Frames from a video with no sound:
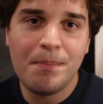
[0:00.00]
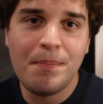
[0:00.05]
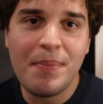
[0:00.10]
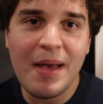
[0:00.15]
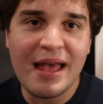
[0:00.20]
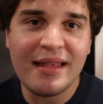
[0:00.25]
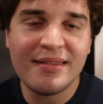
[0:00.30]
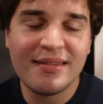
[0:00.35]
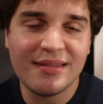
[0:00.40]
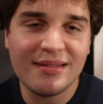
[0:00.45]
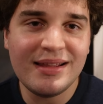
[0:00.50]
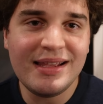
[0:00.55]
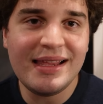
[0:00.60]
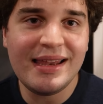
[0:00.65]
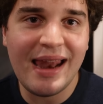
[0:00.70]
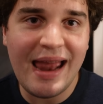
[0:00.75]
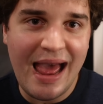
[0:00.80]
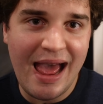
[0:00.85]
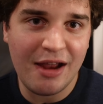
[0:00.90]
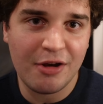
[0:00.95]
Best
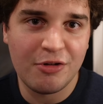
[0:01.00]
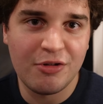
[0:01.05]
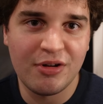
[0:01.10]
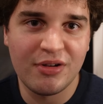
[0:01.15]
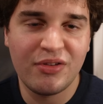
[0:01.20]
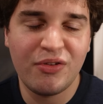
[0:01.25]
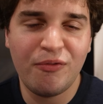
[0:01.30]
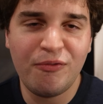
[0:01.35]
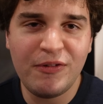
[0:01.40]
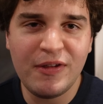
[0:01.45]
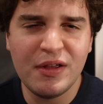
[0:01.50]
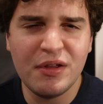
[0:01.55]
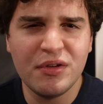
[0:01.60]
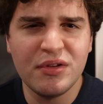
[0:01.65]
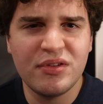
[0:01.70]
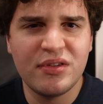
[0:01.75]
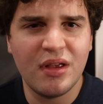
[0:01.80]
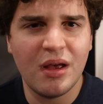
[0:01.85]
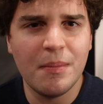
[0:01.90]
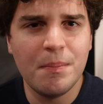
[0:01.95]
Lead Actress
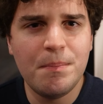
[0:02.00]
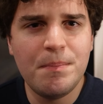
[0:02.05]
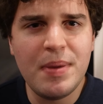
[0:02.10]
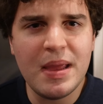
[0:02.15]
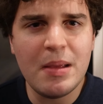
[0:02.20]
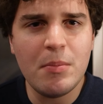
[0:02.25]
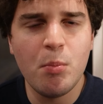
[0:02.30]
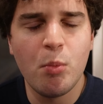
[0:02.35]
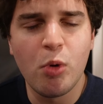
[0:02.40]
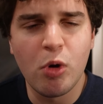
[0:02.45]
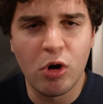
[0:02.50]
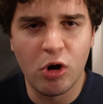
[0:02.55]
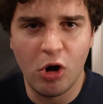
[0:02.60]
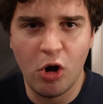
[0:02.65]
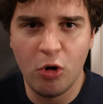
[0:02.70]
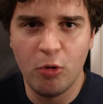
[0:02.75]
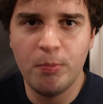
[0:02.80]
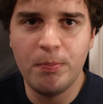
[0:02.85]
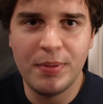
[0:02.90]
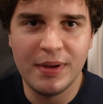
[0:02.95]
feels a bit more
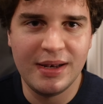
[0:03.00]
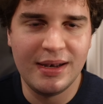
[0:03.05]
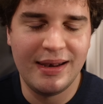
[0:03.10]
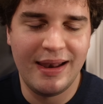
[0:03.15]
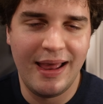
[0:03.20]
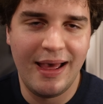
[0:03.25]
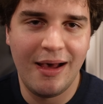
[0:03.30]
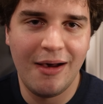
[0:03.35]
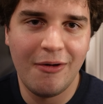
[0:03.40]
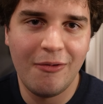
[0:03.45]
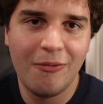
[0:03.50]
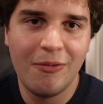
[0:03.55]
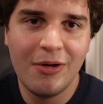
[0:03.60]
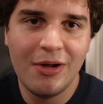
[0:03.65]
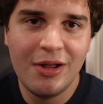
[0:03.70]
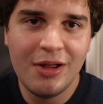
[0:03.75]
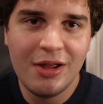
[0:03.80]
open now